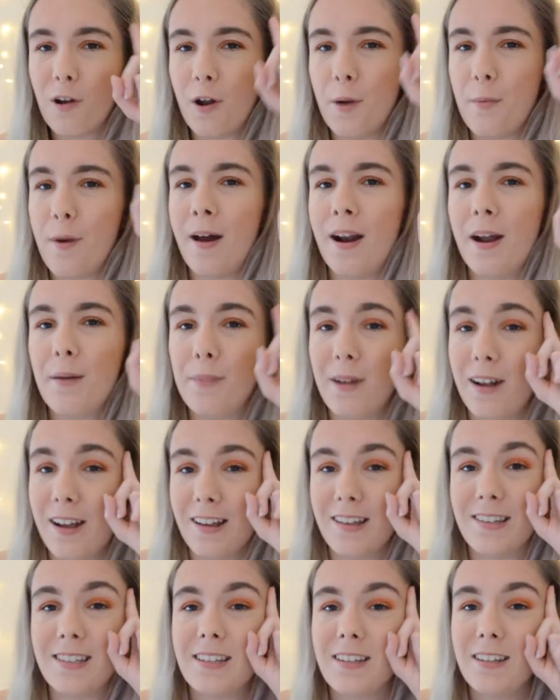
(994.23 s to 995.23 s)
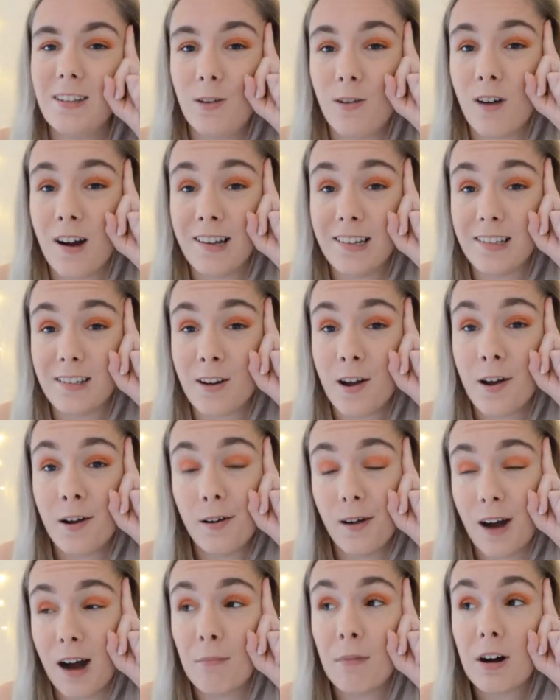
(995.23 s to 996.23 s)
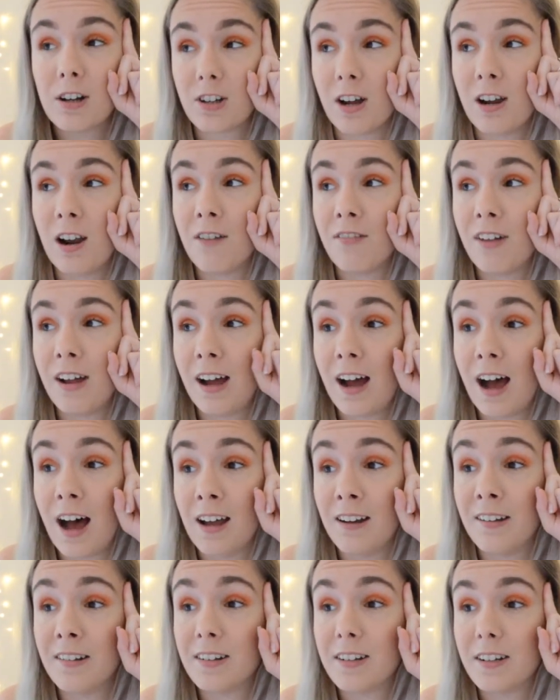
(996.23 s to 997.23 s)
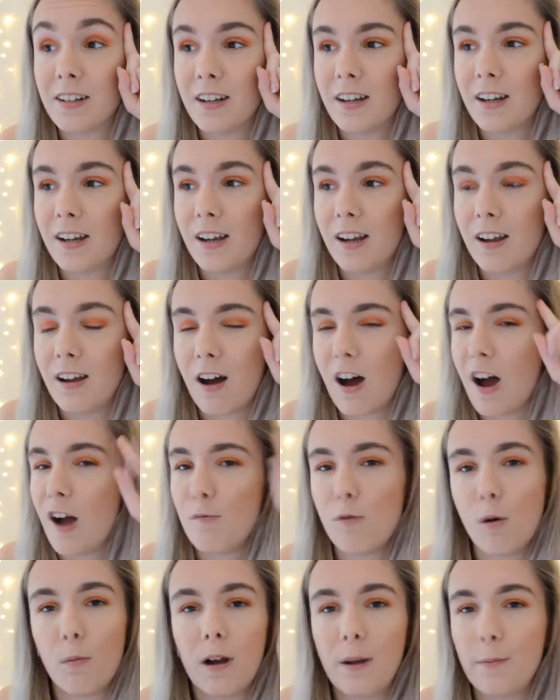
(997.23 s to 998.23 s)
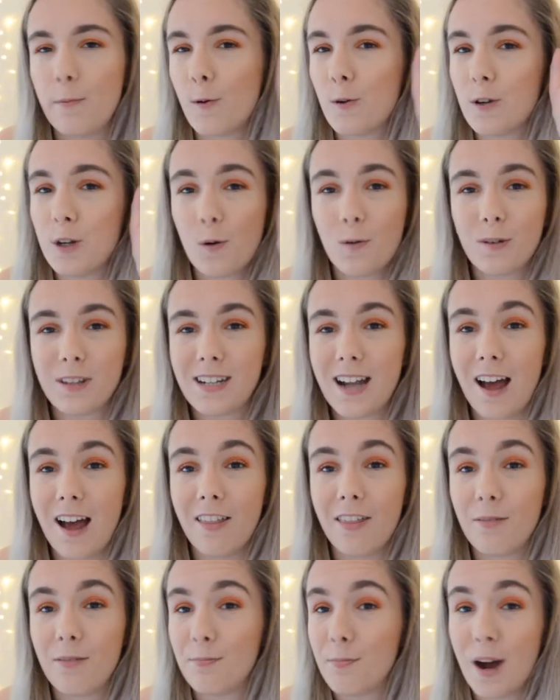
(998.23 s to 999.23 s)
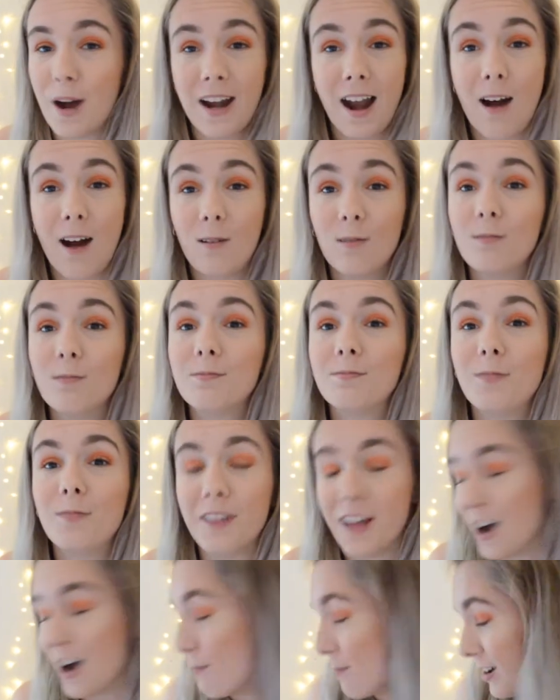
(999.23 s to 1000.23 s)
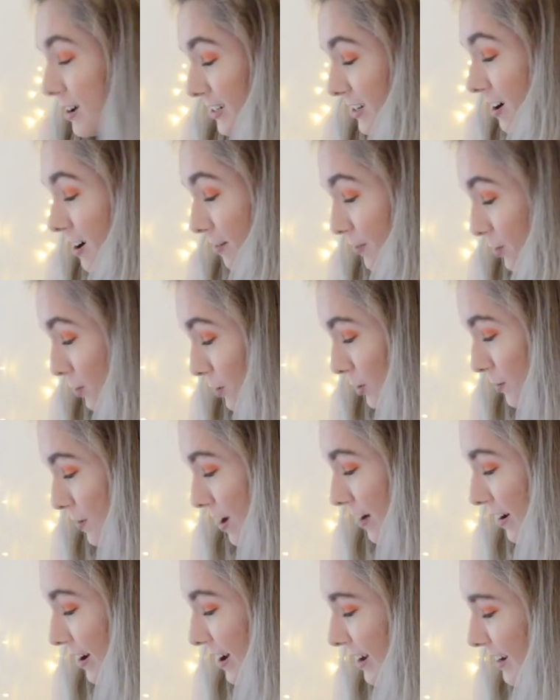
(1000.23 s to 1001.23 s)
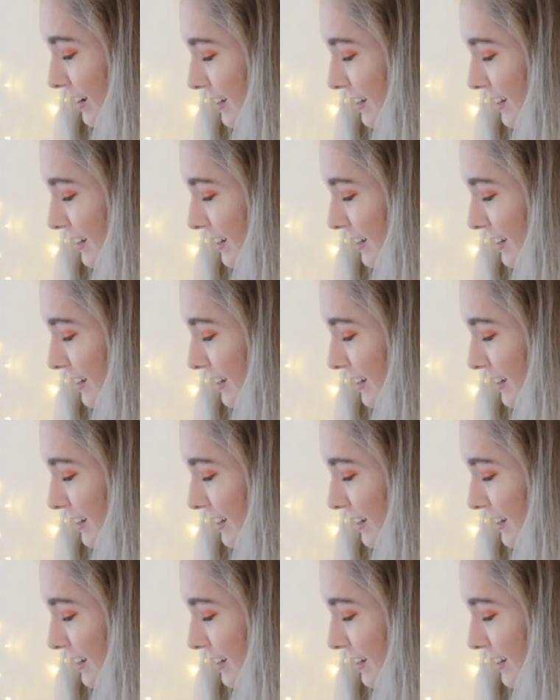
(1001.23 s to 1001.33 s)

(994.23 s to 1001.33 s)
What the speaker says: on about it because you guys know how much I love it, and I probably bored you all to death by now with how much I've talked about it.